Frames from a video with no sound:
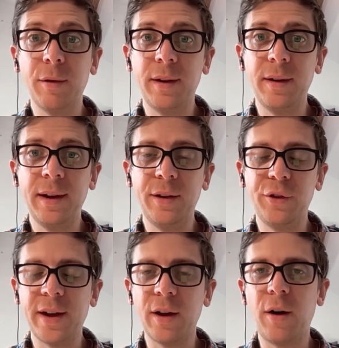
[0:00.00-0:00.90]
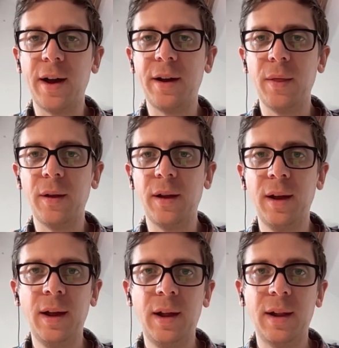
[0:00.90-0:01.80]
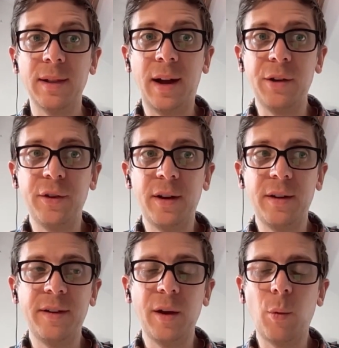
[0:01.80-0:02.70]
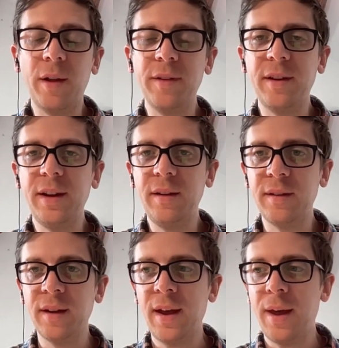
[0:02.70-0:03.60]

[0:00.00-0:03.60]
in Shanghai and other larger tier one cities.